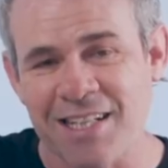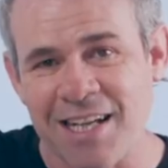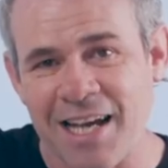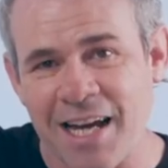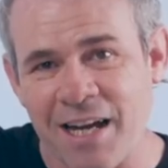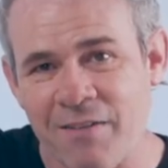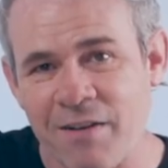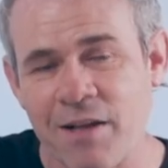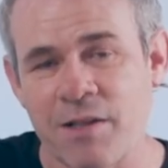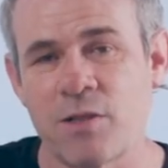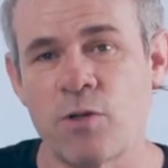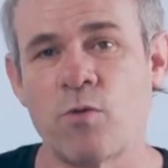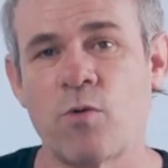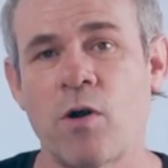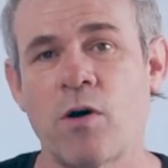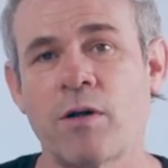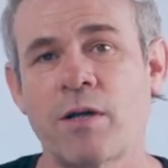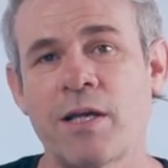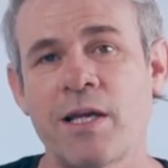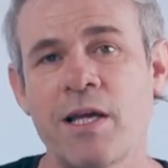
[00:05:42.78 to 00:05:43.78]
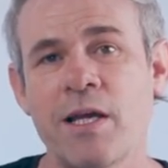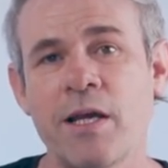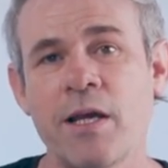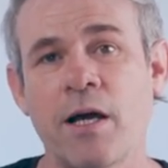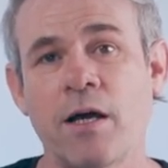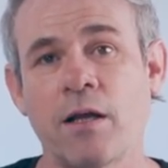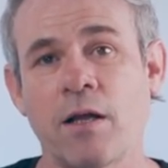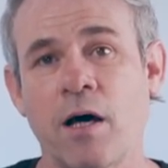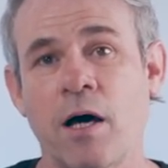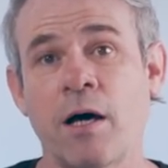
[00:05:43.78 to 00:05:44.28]
and kind of hit the wrong key
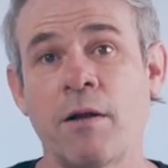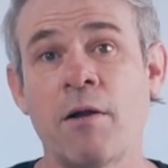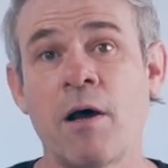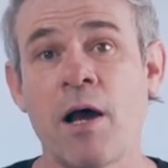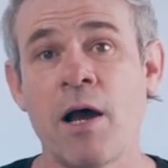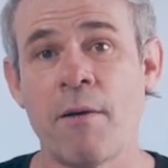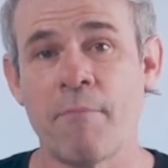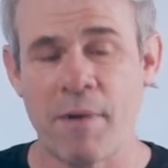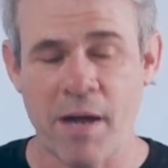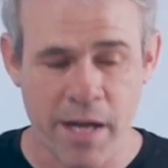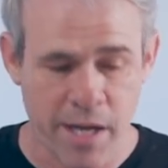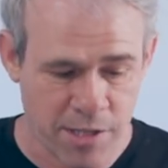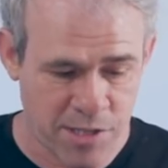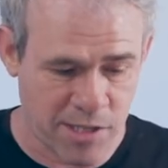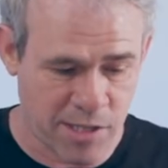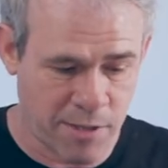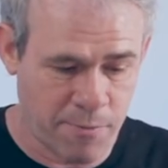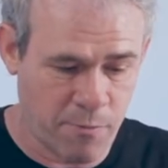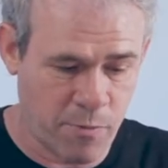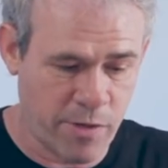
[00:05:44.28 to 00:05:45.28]
a lot by accident.